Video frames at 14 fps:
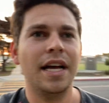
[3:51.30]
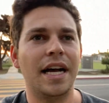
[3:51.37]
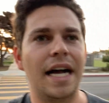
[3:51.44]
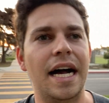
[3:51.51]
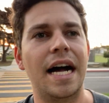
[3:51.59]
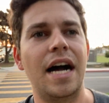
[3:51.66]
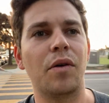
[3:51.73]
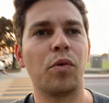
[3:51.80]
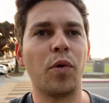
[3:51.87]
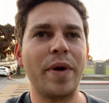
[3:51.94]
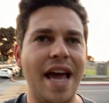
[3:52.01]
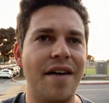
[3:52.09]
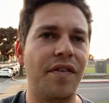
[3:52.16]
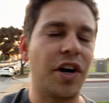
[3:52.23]
where
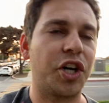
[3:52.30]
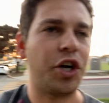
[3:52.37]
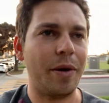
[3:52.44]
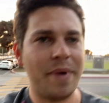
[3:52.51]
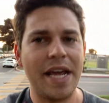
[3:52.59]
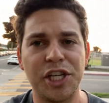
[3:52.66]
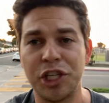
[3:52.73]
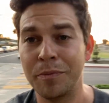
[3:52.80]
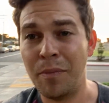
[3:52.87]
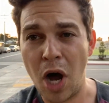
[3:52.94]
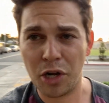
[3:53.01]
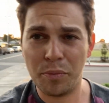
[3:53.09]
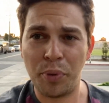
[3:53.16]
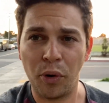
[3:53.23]
we have our Crypt Nation
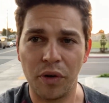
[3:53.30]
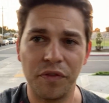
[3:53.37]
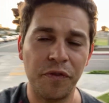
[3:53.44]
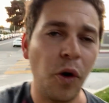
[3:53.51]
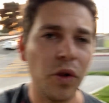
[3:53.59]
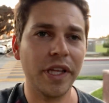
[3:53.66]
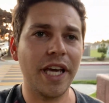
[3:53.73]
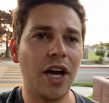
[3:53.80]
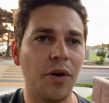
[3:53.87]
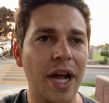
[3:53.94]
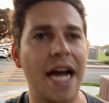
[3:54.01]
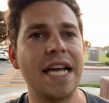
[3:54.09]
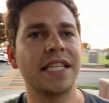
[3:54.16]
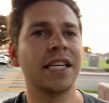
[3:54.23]
model portfolio,
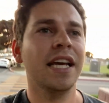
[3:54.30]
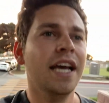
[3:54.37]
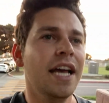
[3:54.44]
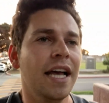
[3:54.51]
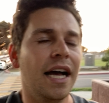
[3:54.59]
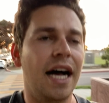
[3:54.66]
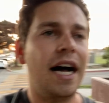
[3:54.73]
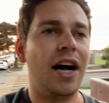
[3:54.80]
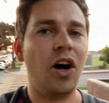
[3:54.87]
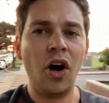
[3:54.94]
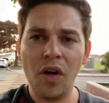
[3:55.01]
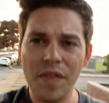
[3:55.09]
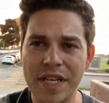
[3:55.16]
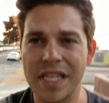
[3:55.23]
guys,
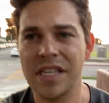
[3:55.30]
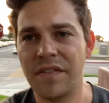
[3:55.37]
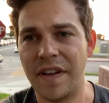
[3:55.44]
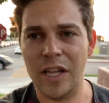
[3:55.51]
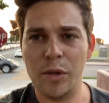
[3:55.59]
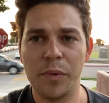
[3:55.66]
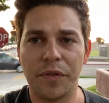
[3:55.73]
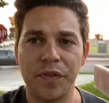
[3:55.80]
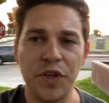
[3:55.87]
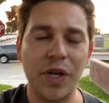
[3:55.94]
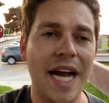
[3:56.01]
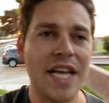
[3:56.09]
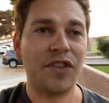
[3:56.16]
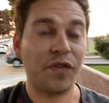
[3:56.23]
all this is available for you
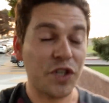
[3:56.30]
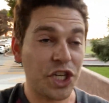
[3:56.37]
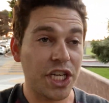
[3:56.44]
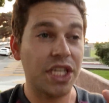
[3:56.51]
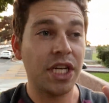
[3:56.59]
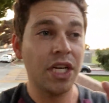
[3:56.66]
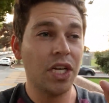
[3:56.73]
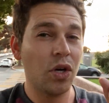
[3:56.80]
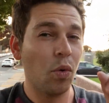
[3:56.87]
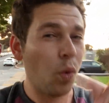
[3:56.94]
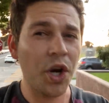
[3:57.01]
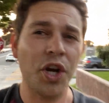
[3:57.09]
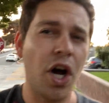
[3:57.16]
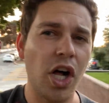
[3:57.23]
guys for just
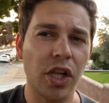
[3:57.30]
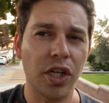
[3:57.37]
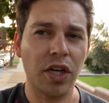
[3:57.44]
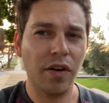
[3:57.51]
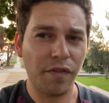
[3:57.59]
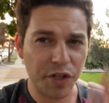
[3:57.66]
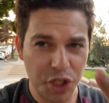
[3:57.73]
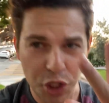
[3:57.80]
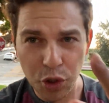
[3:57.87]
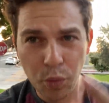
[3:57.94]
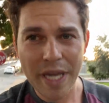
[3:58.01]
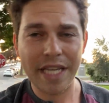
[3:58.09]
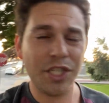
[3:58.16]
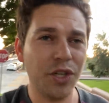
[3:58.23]
$1. For 2
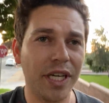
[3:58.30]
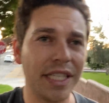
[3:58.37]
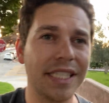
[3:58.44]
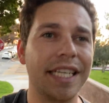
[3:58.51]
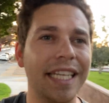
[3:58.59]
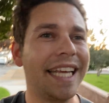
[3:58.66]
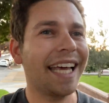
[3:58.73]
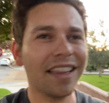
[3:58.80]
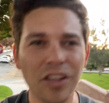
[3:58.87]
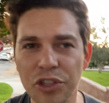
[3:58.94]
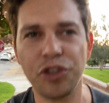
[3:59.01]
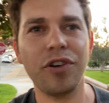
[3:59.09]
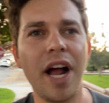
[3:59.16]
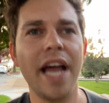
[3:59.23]
weeks, you guys can get a little
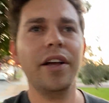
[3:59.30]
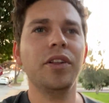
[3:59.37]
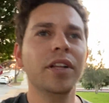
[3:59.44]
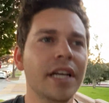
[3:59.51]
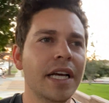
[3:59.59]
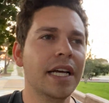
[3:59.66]
trial,